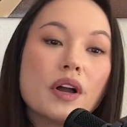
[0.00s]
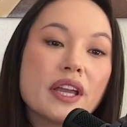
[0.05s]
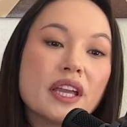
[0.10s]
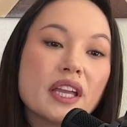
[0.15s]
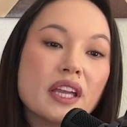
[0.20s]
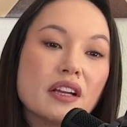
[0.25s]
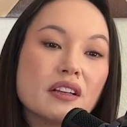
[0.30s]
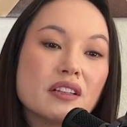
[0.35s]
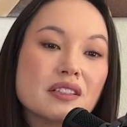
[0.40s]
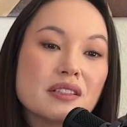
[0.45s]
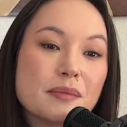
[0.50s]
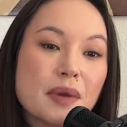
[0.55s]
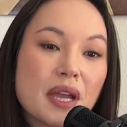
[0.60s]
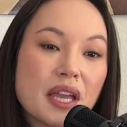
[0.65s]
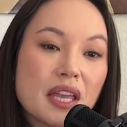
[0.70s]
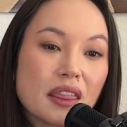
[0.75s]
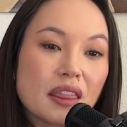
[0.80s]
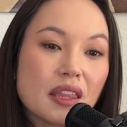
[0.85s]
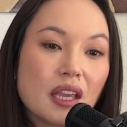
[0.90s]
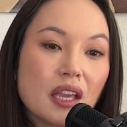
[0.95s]
here's
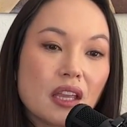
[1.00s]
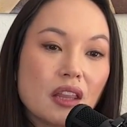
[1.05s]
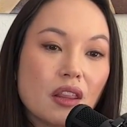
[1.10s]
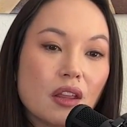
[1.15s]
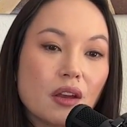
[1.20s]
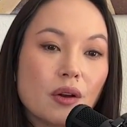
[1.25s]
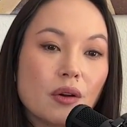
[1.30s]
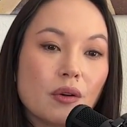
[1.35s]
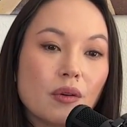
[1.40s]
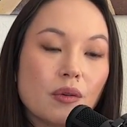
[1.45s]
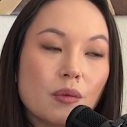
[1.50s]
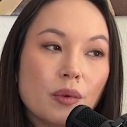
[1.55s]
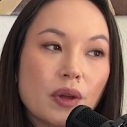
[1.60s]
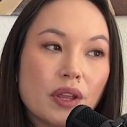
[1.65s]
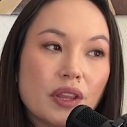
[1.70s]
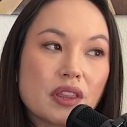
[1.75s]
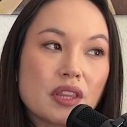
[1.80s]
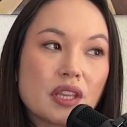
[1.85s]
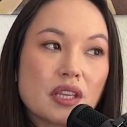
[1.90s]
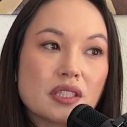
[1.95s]
my thing though
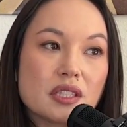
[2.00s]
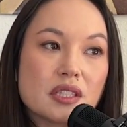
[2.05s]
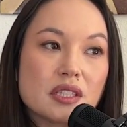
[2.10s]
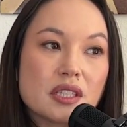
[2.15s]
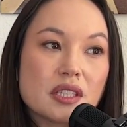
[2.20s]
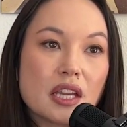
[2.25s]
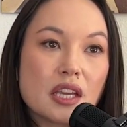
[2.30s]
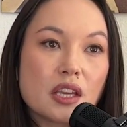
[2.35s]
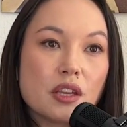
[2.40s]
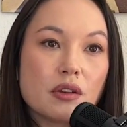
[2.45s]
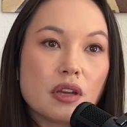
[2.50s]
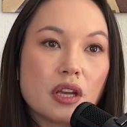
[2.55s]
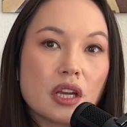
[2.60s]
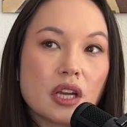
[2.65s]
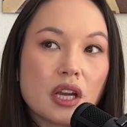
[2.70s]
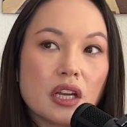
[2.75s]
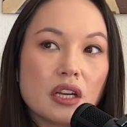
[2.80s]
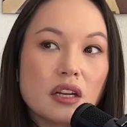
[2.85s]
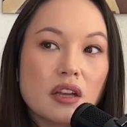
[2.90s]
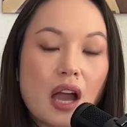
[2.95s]
with this is like you can
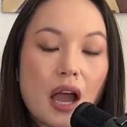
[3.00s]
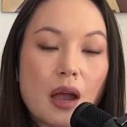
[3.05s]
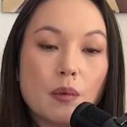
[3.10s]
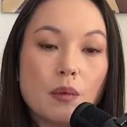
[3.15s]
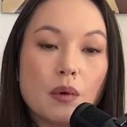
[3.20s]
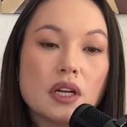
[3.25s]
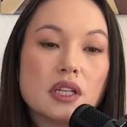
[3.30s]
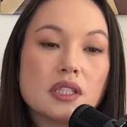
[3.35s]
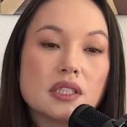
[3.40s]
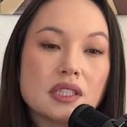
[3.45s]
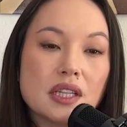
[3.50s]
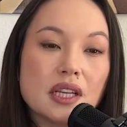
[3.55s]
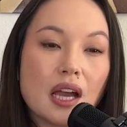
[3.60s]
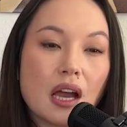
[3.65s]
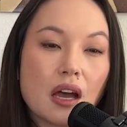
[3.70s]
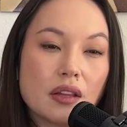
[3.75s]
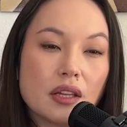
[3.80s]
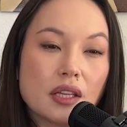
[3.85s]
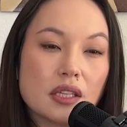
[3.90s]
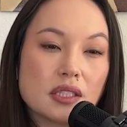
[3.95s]
kind of I want to see
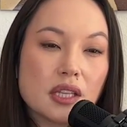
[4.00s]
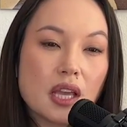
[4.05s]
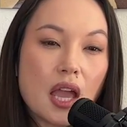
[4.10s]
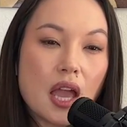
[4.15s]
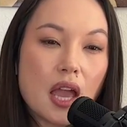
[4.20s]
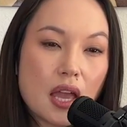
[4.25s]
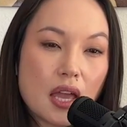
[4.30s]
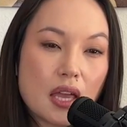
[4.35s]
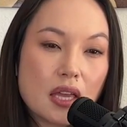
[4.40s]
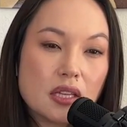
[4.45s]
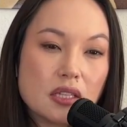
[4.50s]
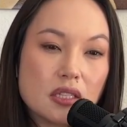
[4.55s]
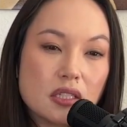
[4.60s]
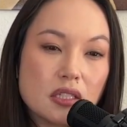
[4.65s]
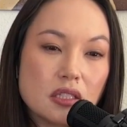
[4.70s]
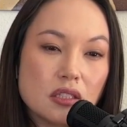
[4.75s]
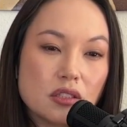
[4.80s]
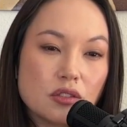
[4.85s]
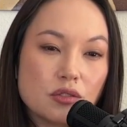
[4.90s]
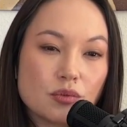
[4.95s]
how this
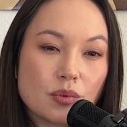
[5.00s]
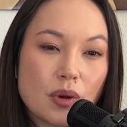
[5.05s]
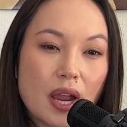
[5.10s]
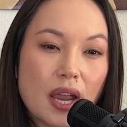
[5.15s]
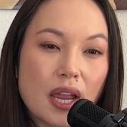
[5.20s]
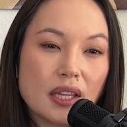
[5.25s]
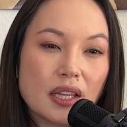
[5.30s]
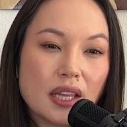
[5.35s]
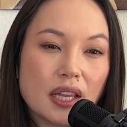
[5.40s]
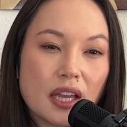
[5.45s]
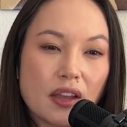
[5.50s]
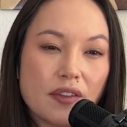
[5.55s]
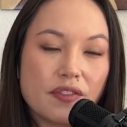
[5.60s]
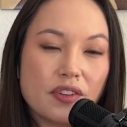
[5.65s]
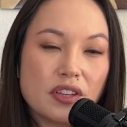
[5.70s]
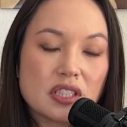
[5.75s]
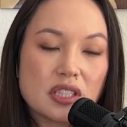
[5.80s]
ends, right? Like if mm-hmm.